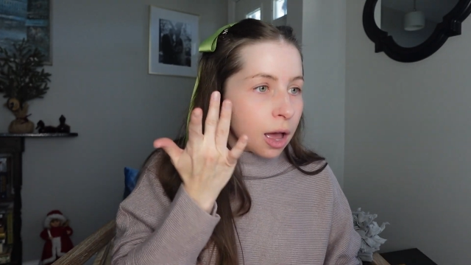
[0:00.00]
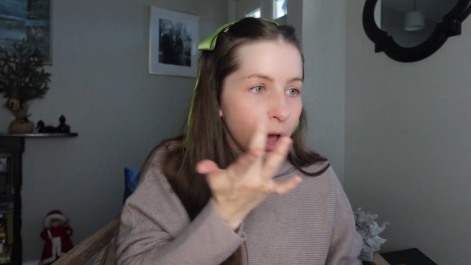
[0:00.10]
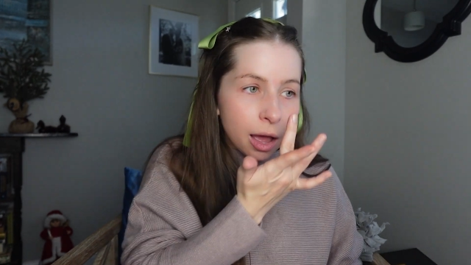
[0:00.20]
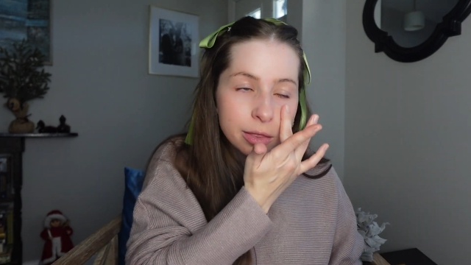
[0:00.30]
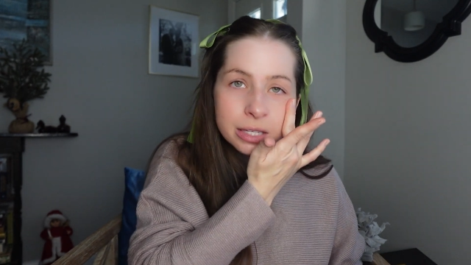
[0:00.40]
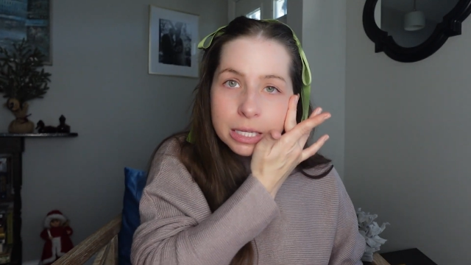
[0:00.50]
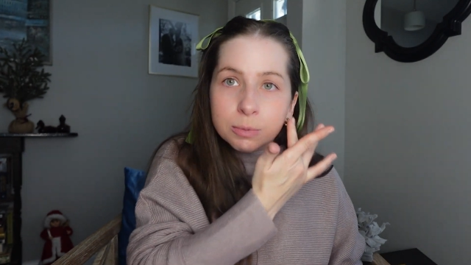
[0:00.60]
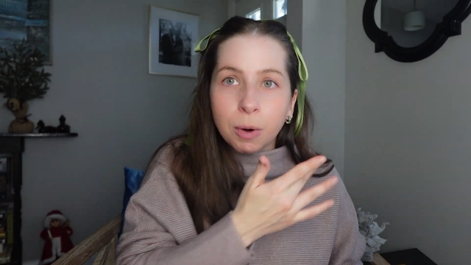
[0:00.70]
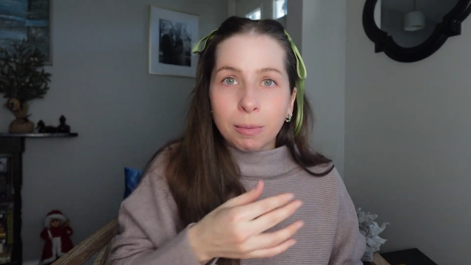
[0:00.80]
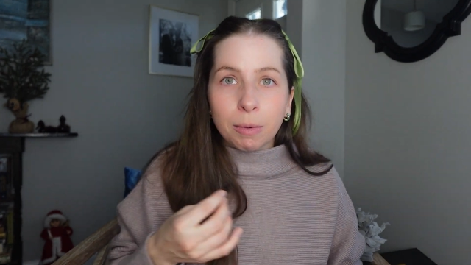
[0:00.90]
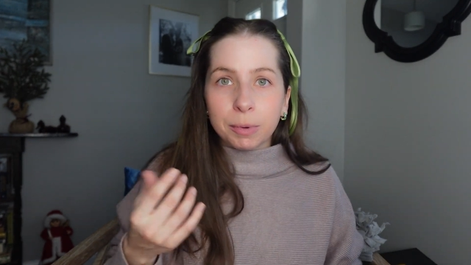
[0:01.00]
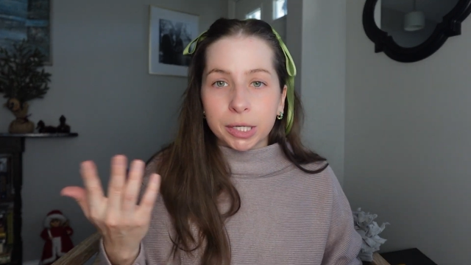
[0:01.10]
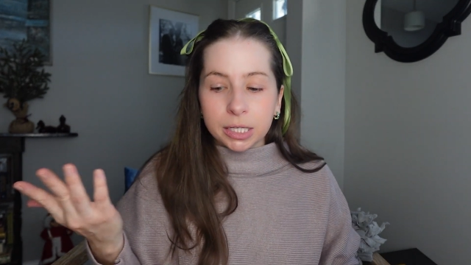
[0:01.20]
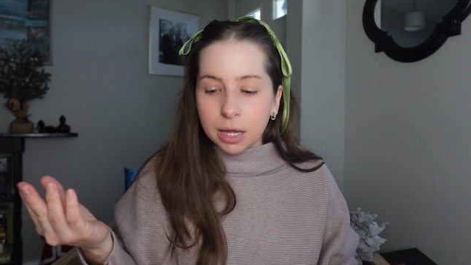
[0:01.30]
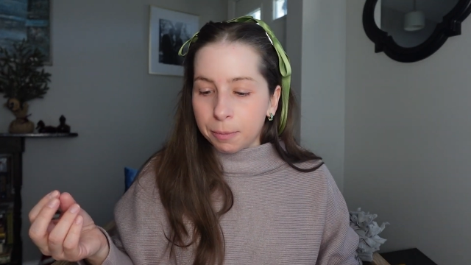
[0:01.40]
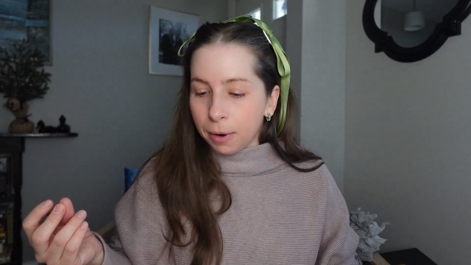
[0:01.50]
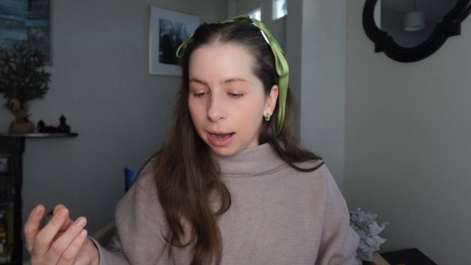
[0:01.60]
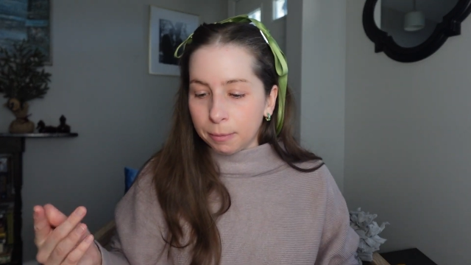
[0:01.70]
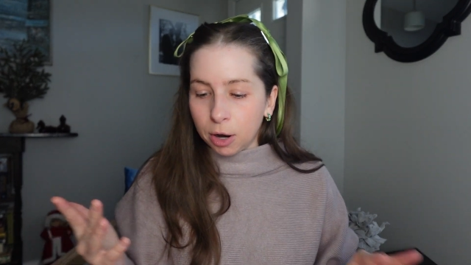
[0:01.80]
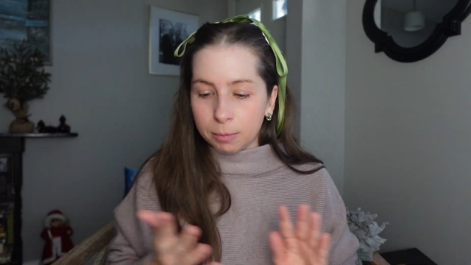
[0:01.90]
uh, this is probably a
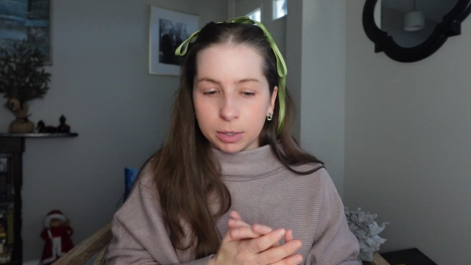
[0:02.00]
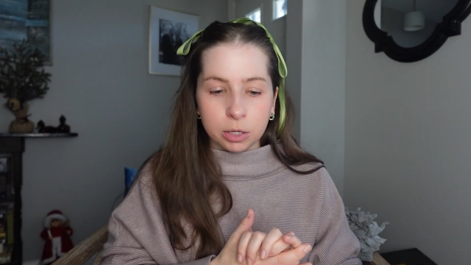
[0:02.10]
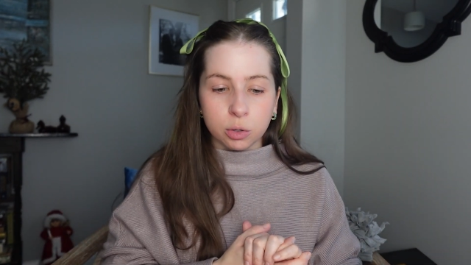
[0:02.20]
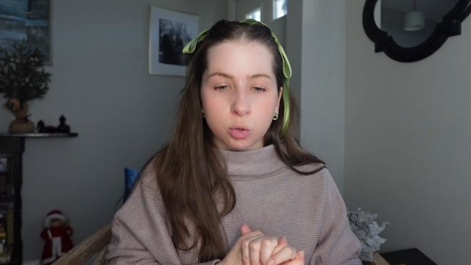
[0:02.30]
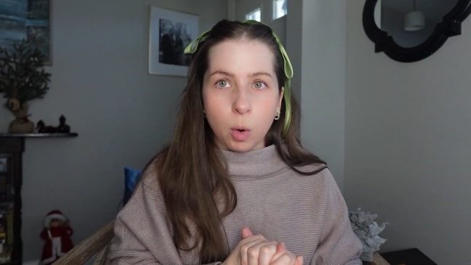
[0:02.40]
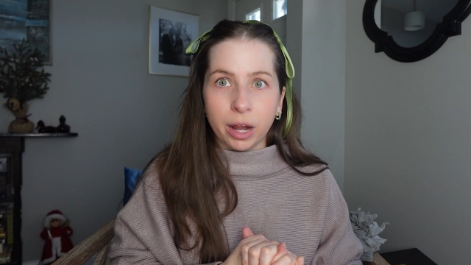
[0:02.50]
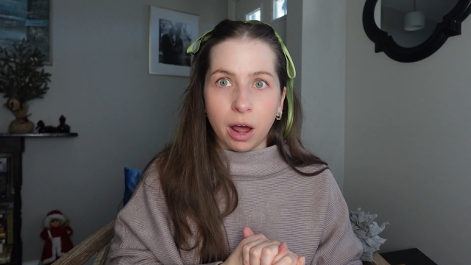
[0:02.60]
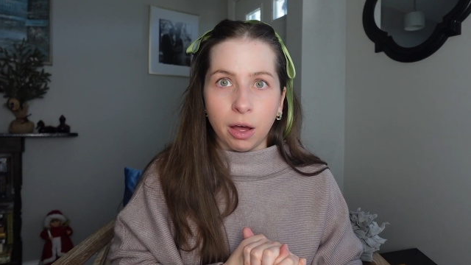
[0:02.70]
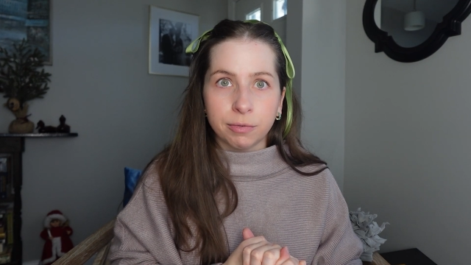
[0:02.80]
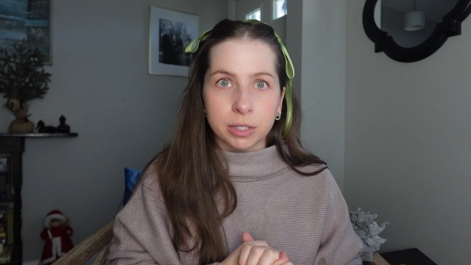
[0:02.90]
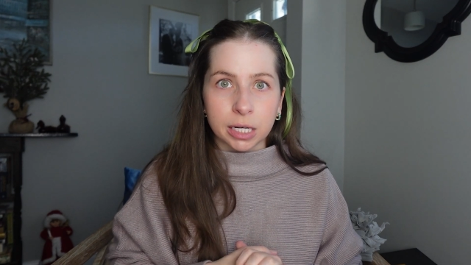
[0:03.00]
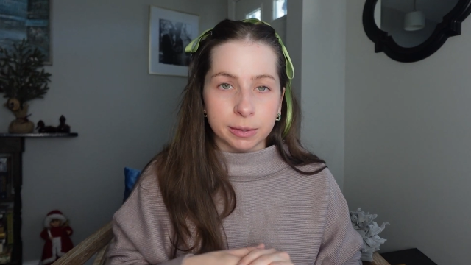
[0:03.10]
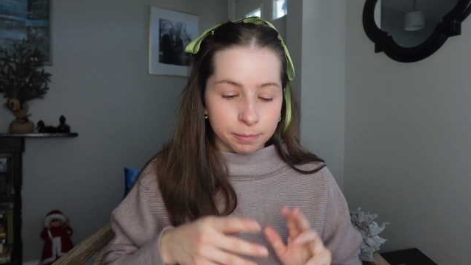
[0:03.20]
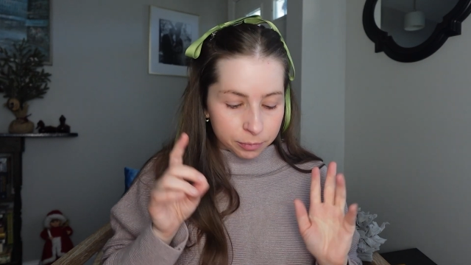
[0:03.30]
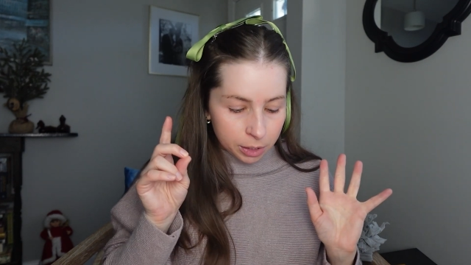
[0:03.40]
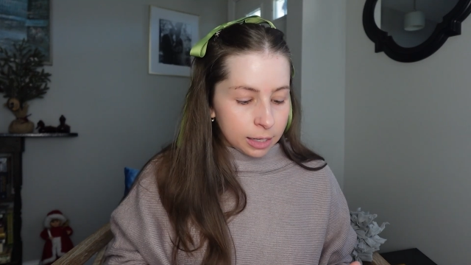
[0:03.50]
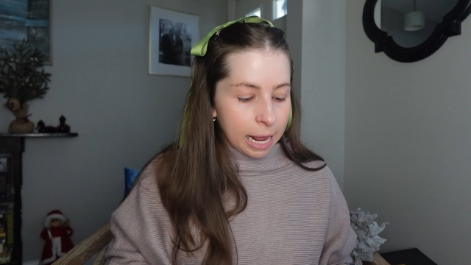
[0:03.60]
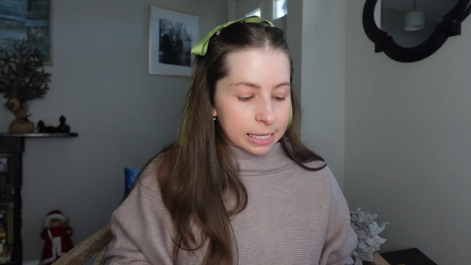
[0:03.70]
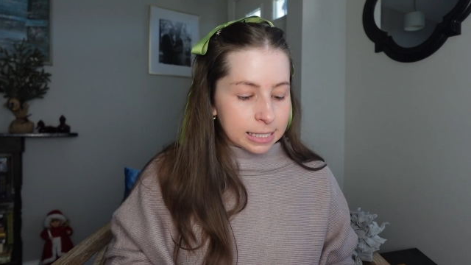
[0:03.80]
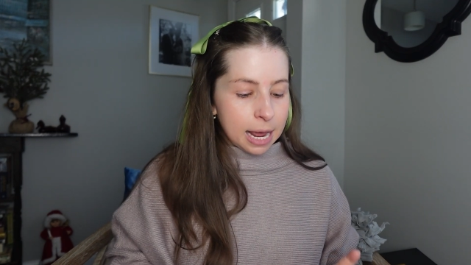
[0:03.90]
primer I'm gonna use quite often.
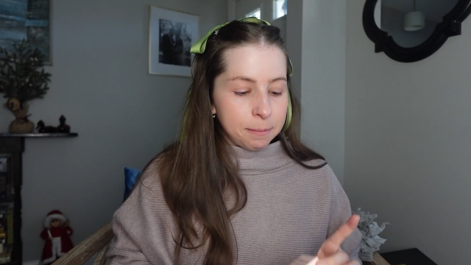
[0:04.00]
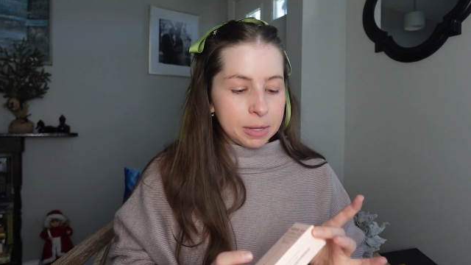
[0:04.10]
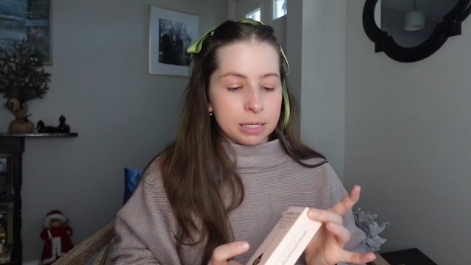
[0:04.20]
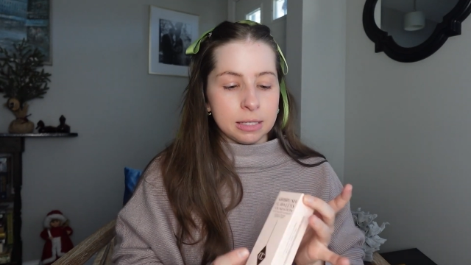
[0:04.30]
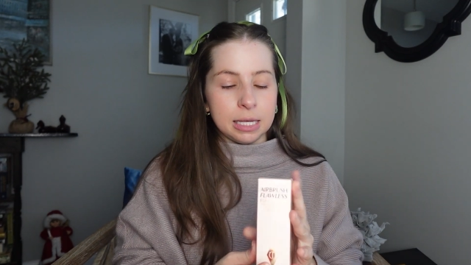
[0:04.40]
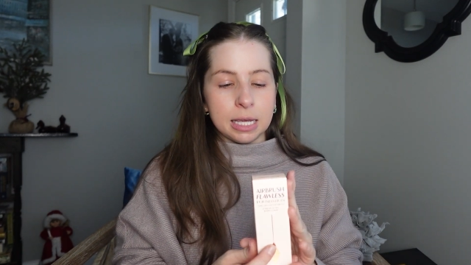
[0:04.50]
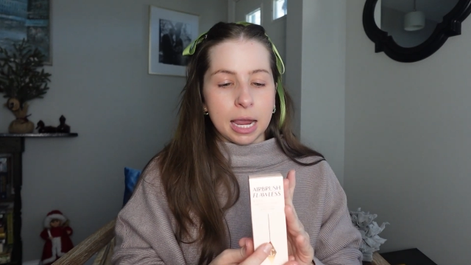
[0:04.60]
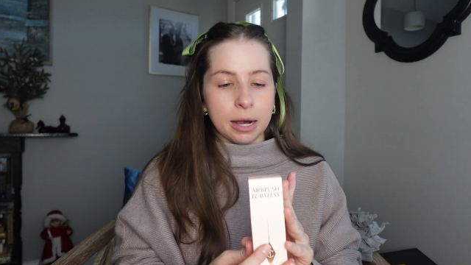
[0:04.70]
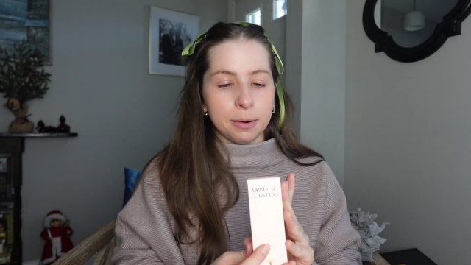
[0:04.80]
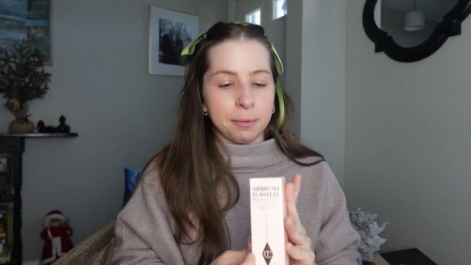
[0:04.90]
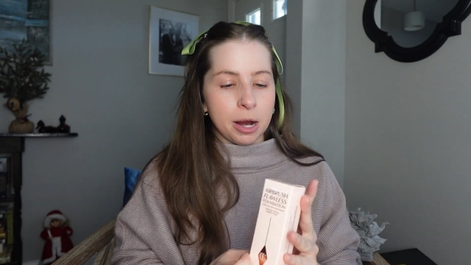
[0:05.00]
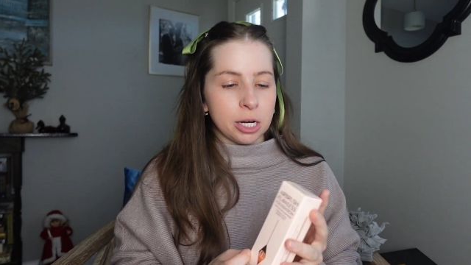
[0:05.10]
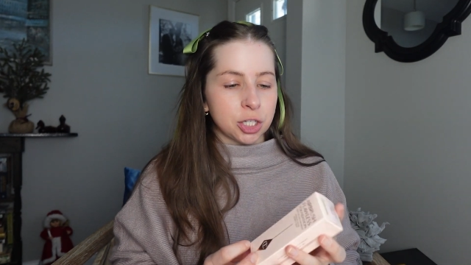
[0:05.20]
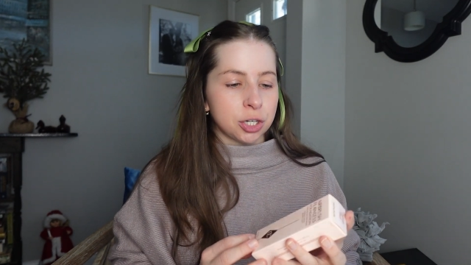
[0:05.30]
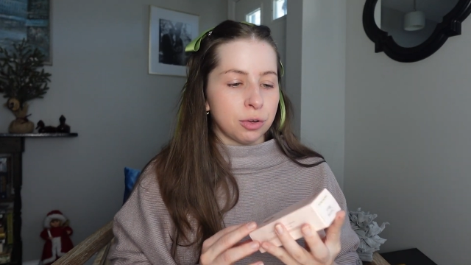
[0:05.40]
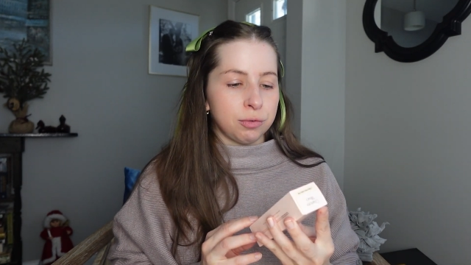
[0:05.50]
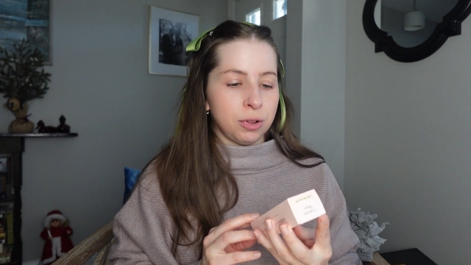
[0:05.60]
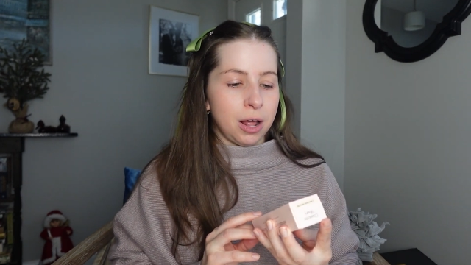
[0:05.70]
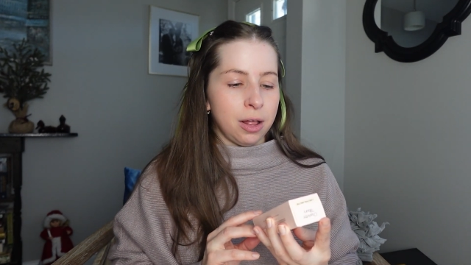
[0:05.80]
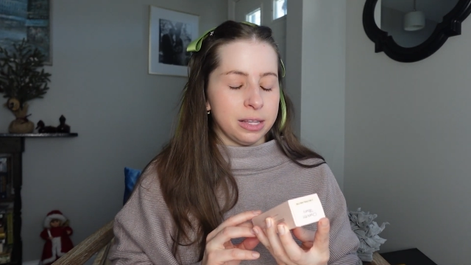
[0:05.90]
Next up is the Airbrush
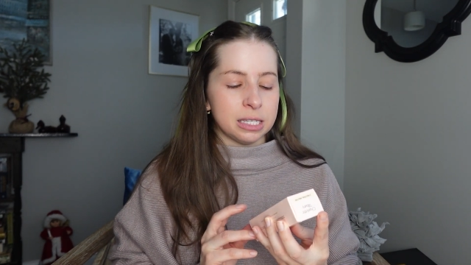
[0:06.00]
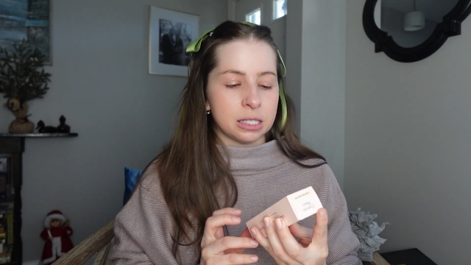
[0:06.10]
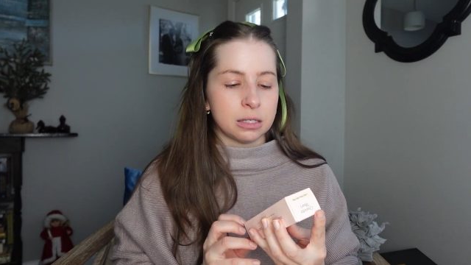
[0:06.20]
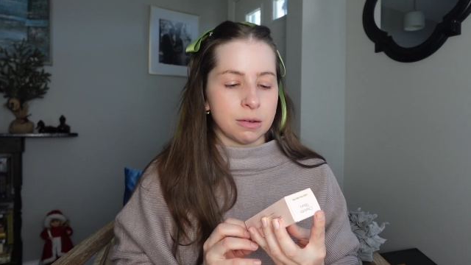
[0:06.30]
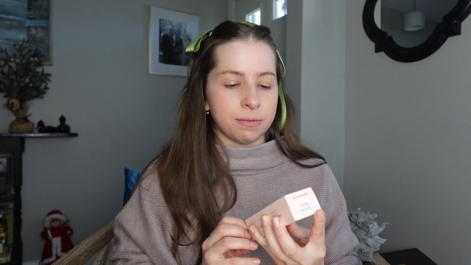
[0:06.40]
Flawless